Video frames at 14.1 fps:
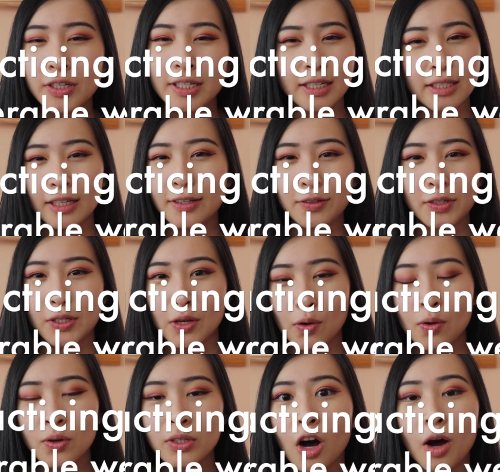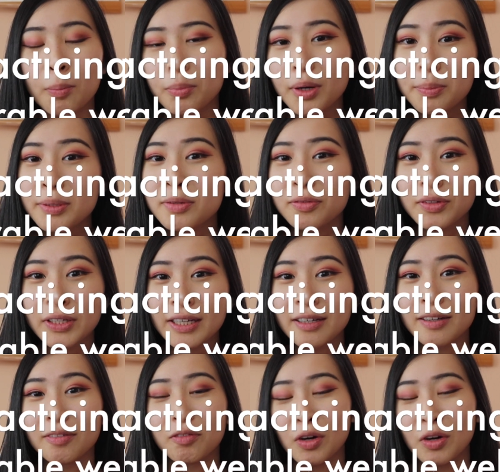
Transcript: testing your skills on purposefully